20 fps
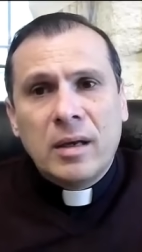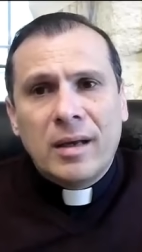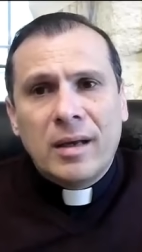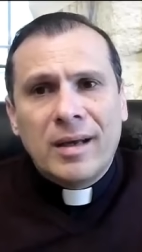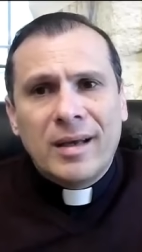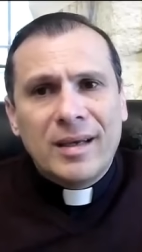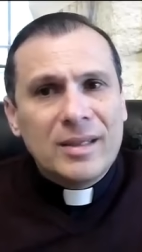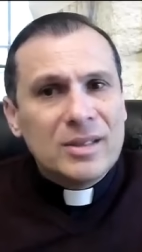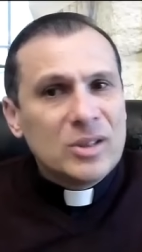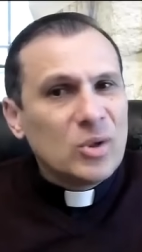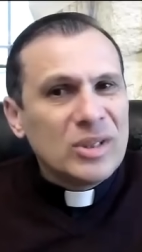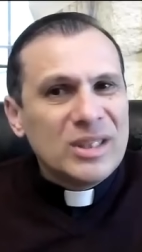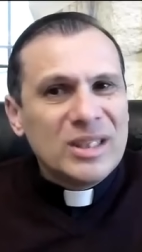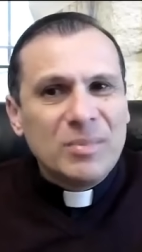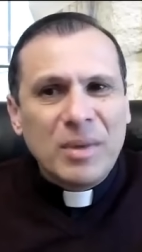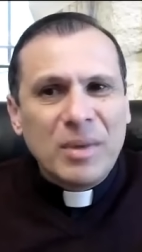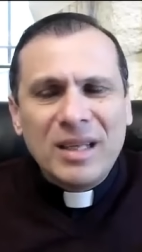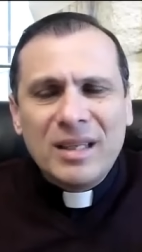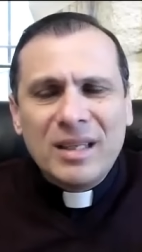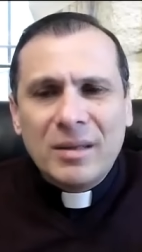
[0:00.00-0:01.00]
uh, so
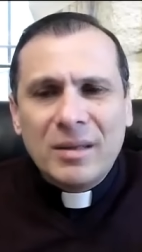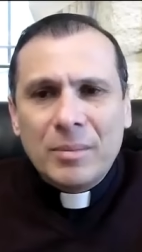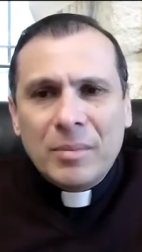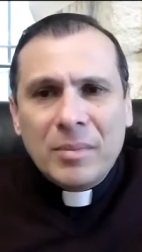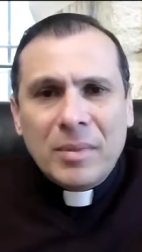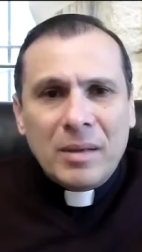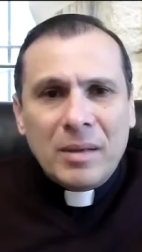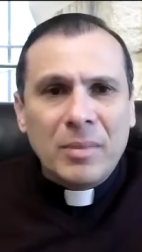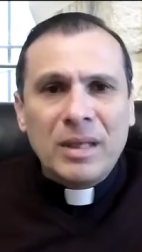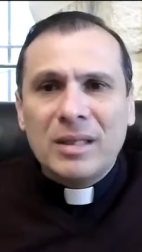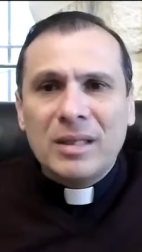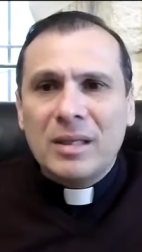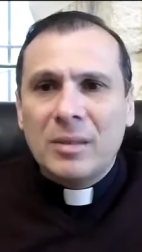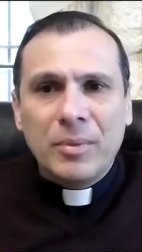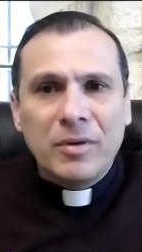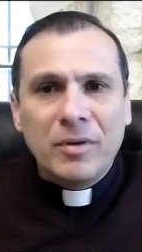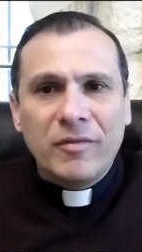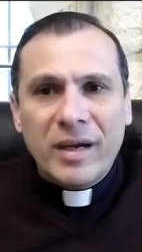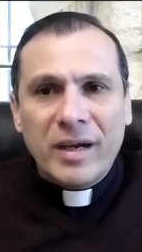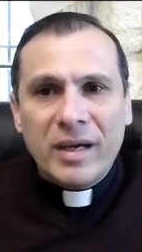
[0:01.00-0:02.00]
it's multi,
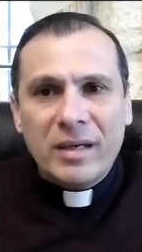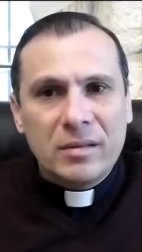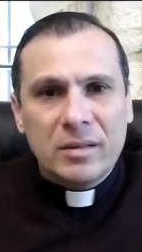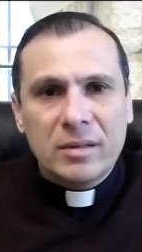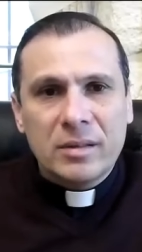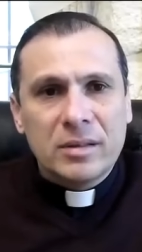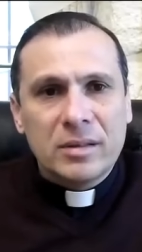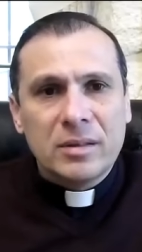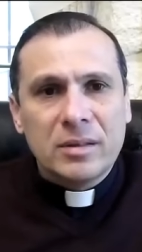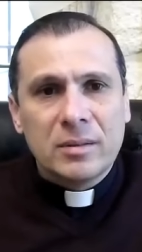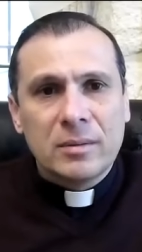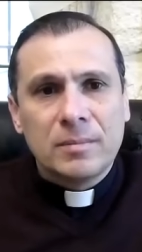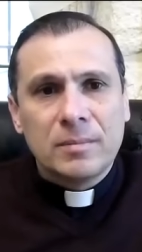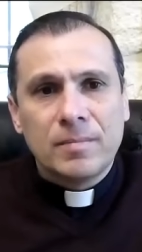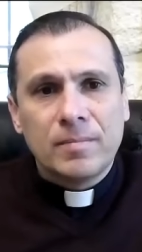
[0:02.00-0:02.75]
multiple factors.